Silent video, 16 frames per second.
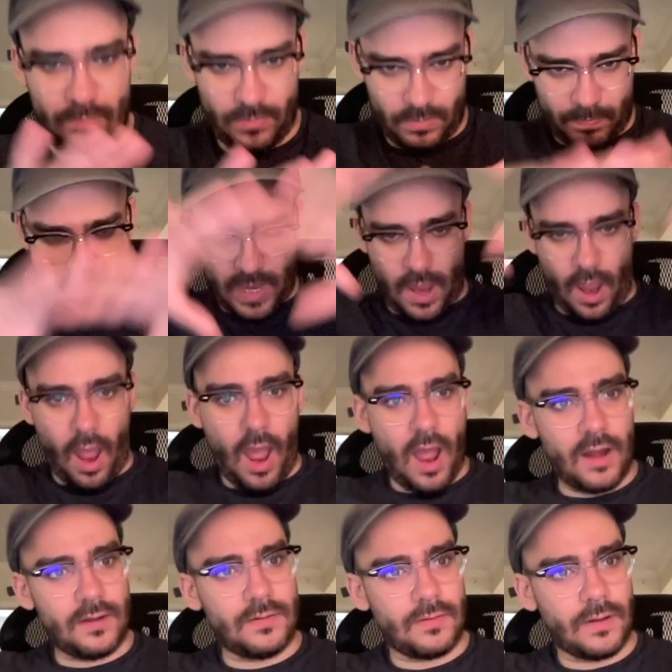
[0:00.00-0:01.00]

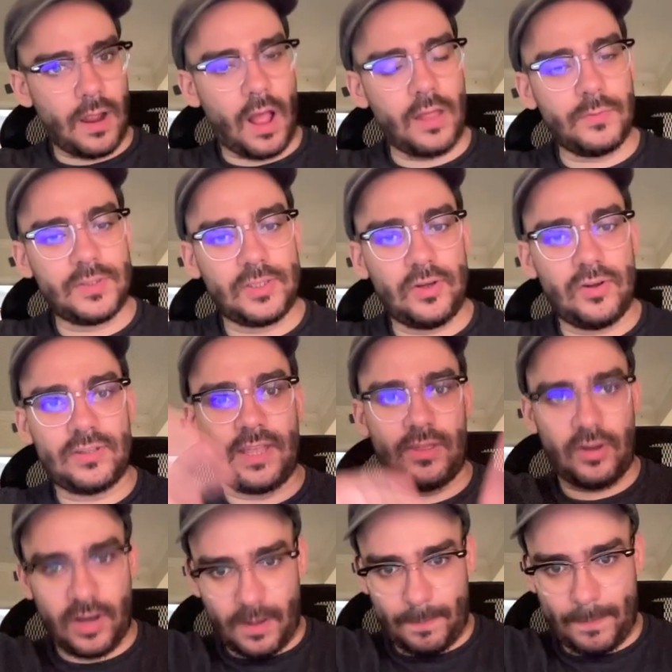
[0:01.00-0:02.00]
beyond Hollywood Studios that
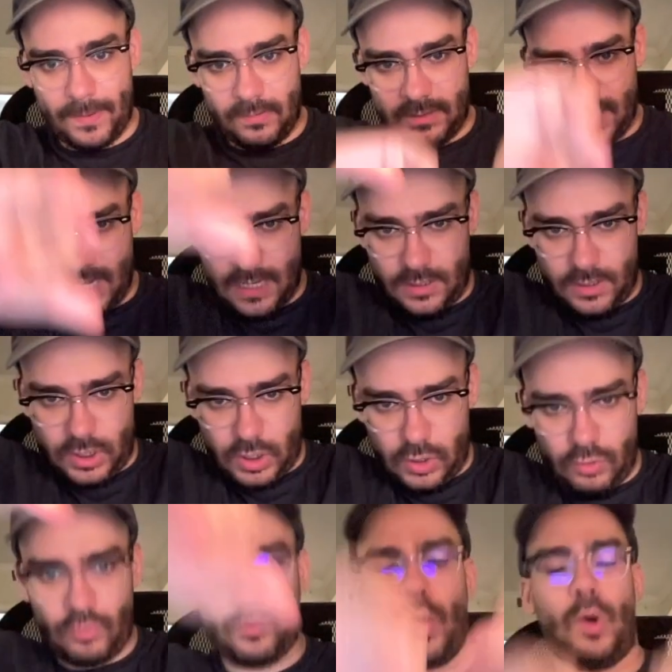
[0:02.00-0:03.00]
they're going to build
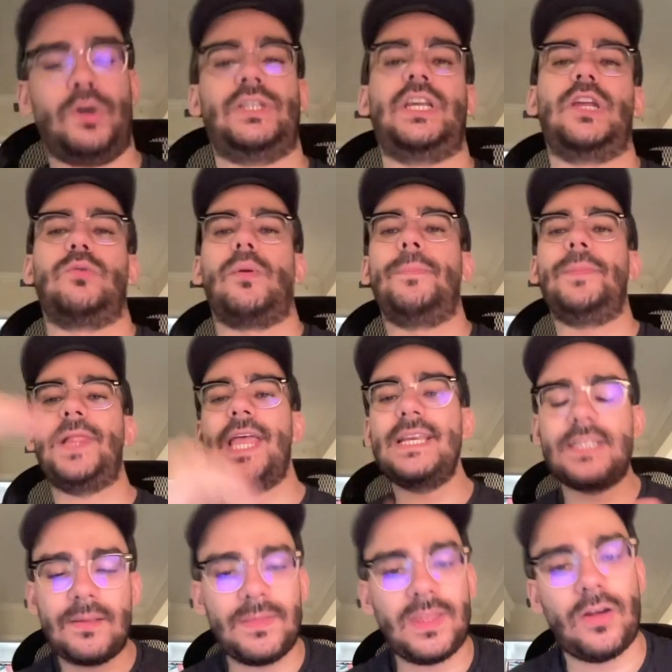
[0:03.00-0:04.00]
into, or is it going to
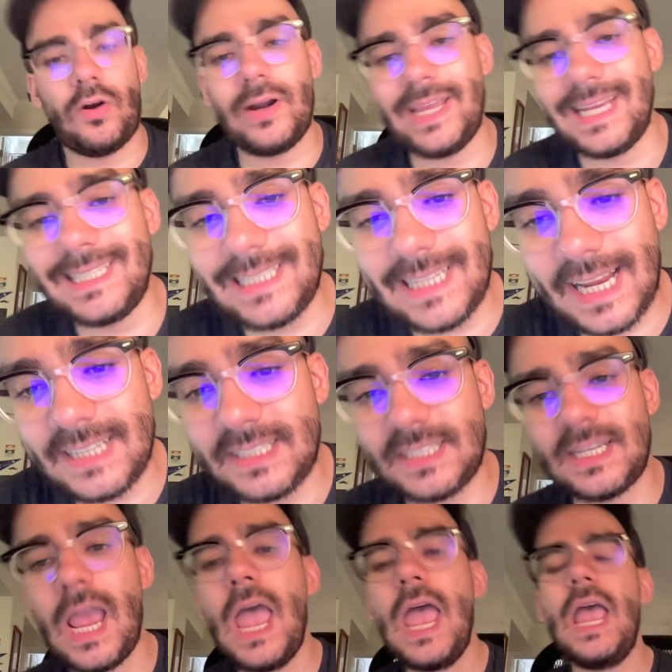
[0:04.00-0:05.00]
replace something that already
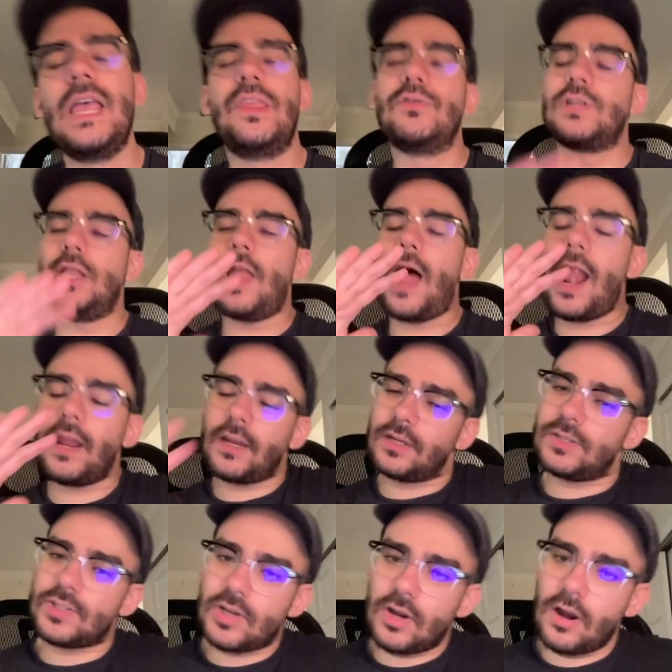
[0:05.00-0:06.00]
exists? There was a lot of
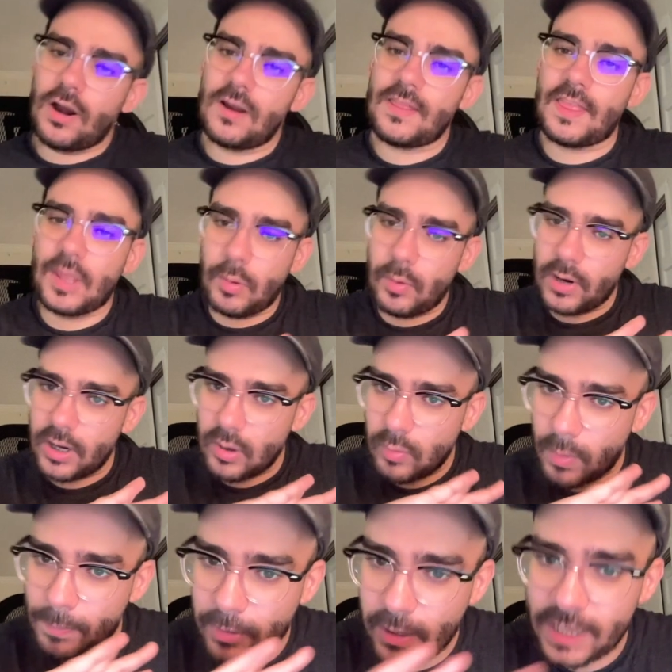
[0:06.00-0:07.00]
concern that they were going to
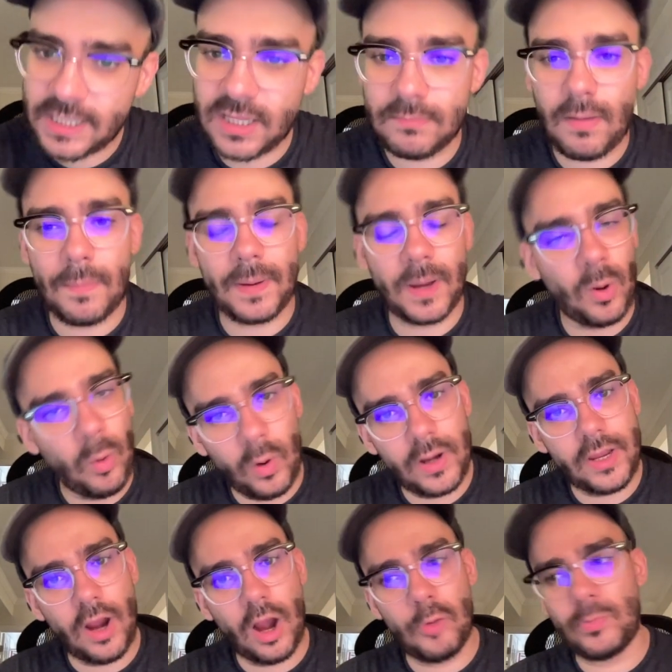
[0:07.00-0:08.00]
replace the Muppet
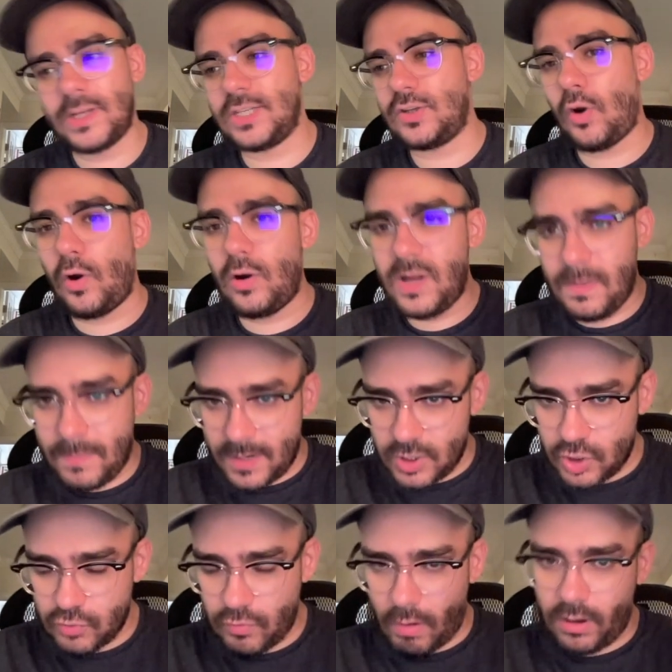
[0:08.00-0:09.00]
Courtyard, which has already been
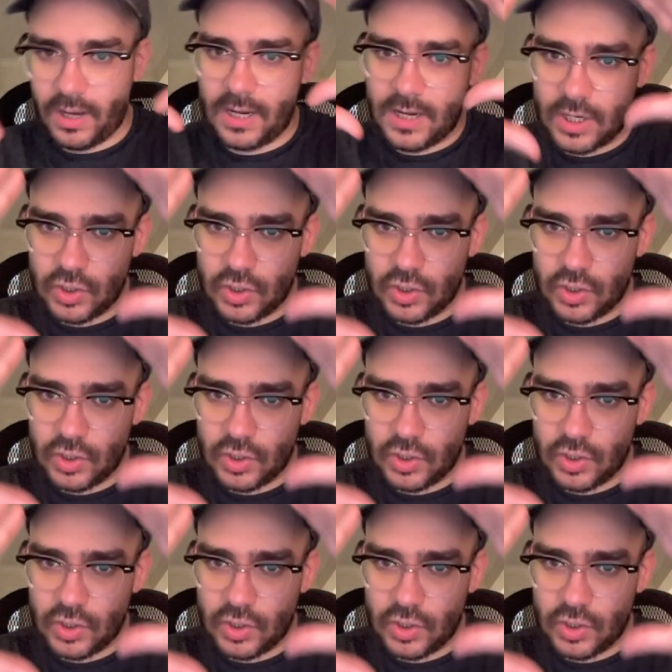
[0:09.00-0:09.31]
shrunken